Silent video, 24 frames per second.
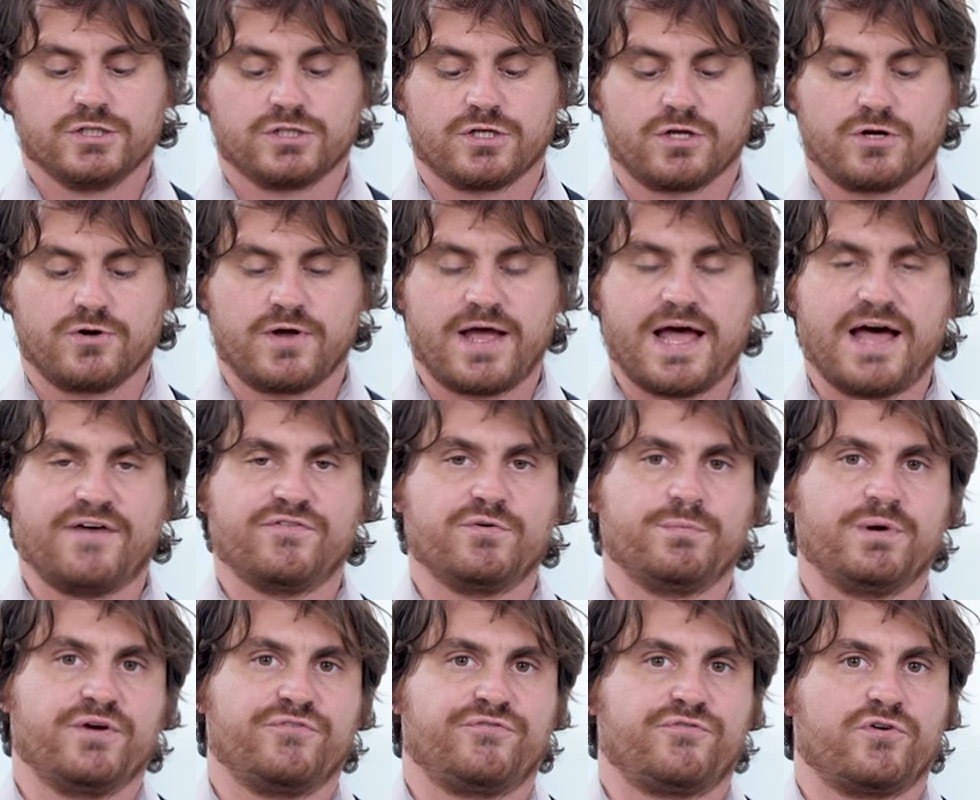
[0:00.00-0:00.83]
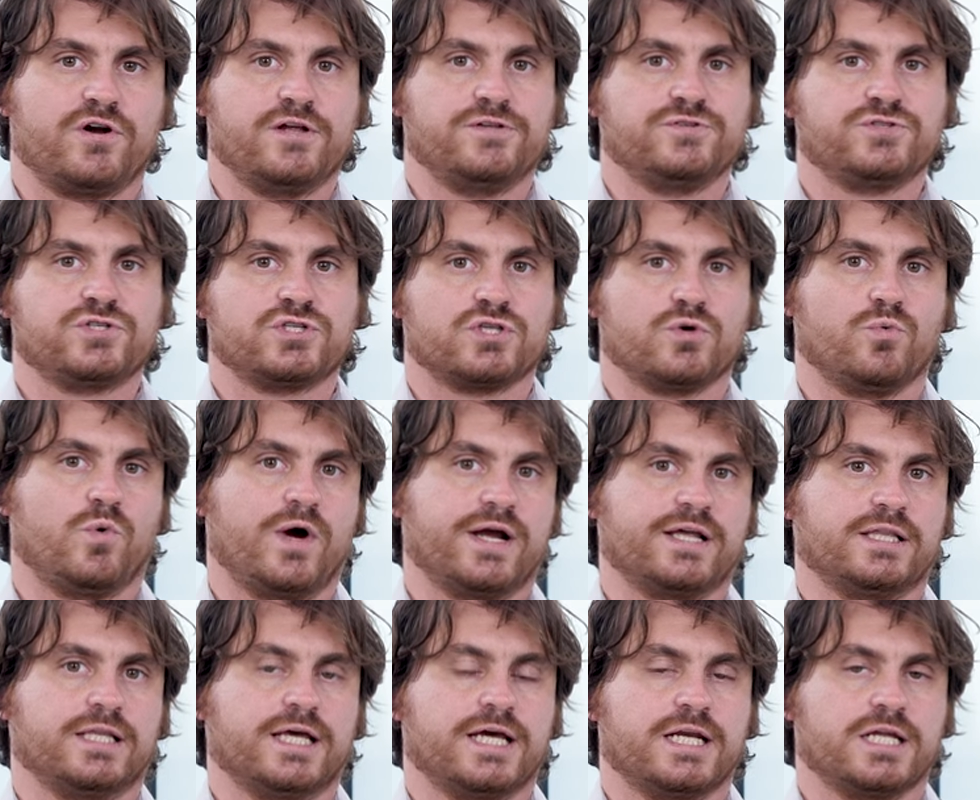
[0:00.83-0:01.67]
So there you have it, my friends, the
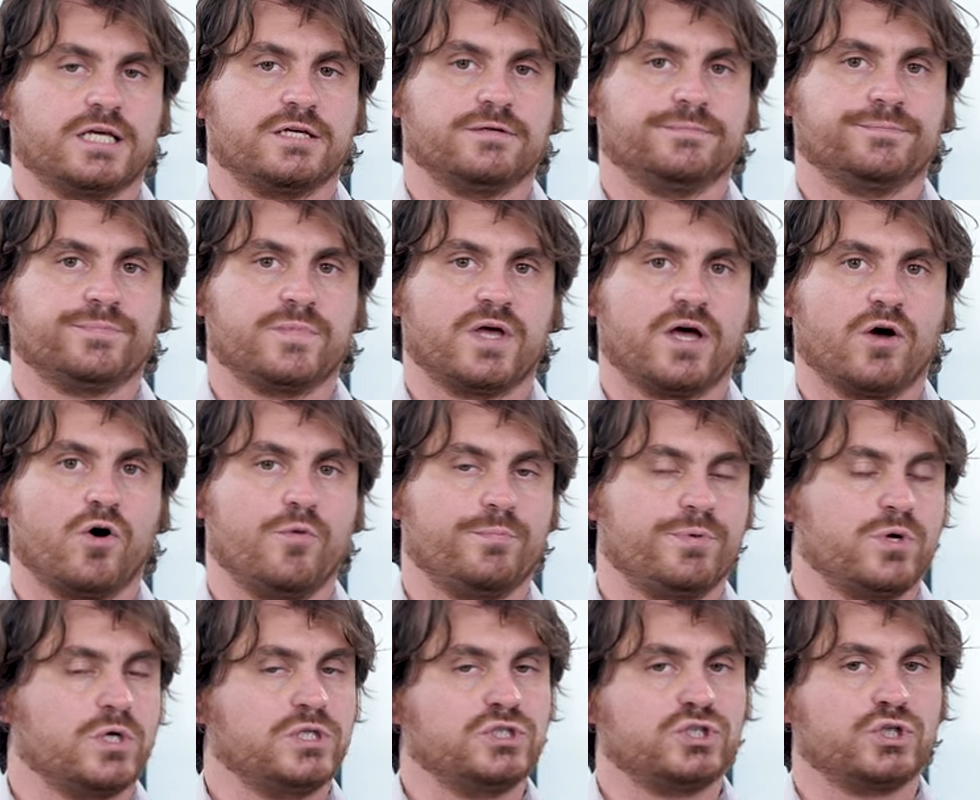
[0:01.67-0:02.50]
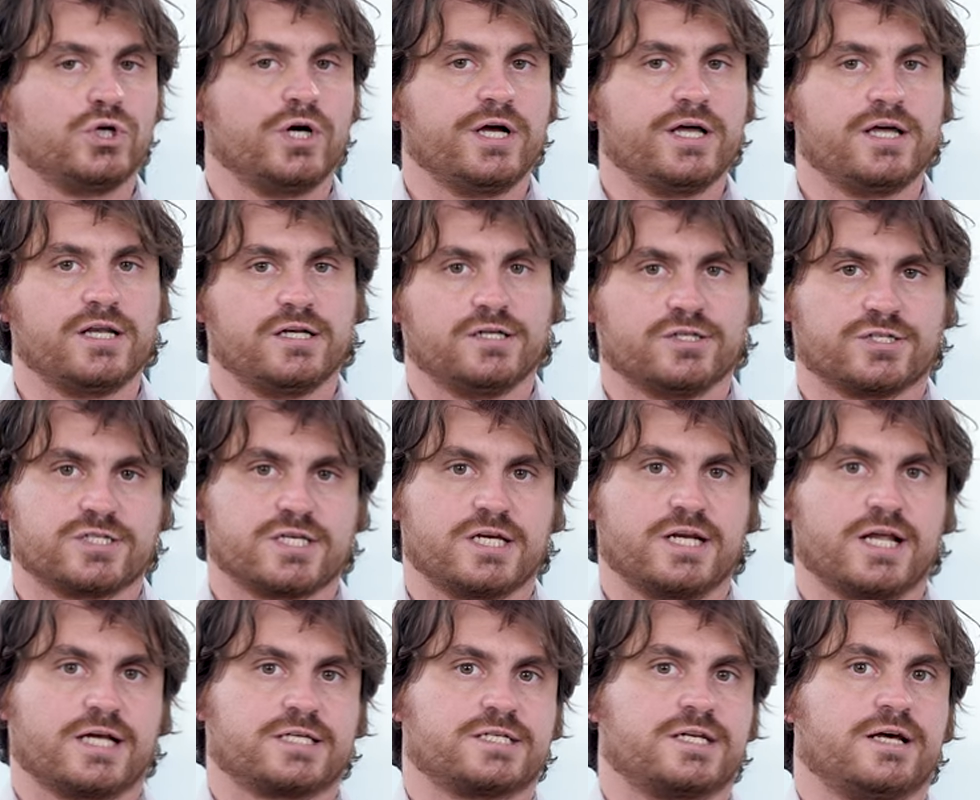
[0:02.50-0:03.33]
White Lady. I hope you enjoy it, and I'll
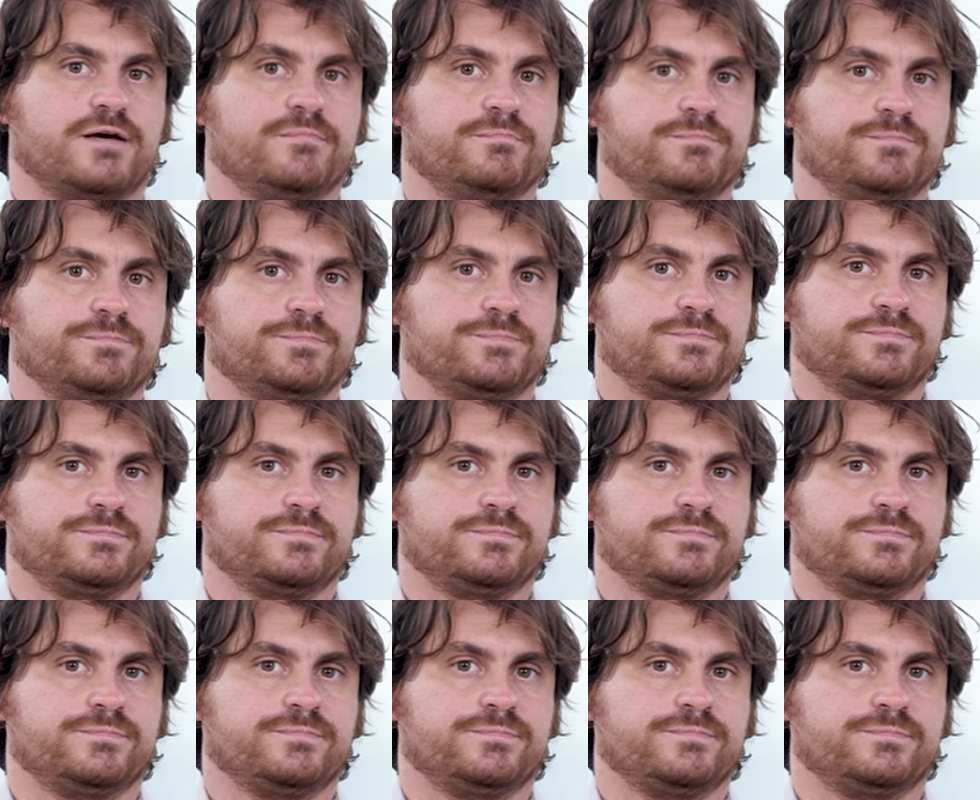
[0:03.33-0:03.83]
see you next time.